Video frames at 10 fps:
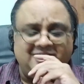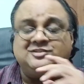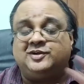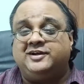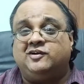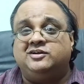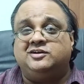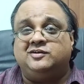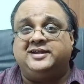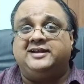Sorry, not her
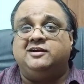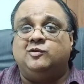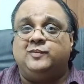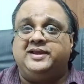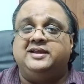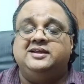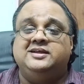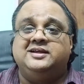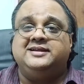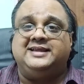role, get her way,
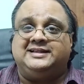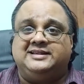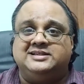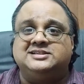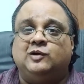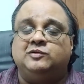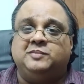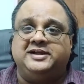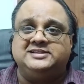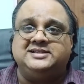get the sound
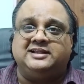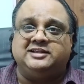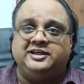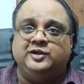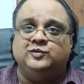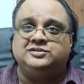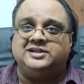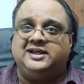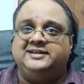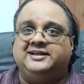bites, get the news,
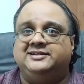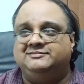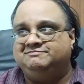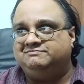and then